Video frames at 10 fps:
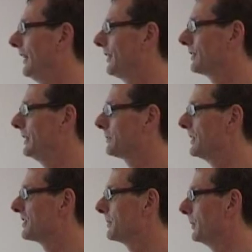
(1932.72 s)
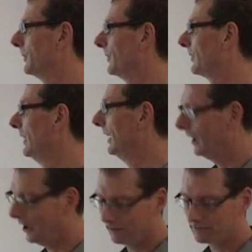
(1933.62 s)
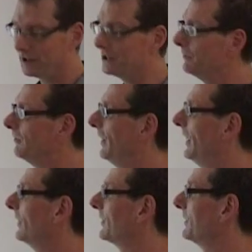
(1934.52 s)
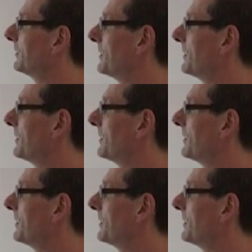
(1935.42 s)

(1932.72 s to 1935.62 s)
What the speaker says: three principles of freedom, fairness, and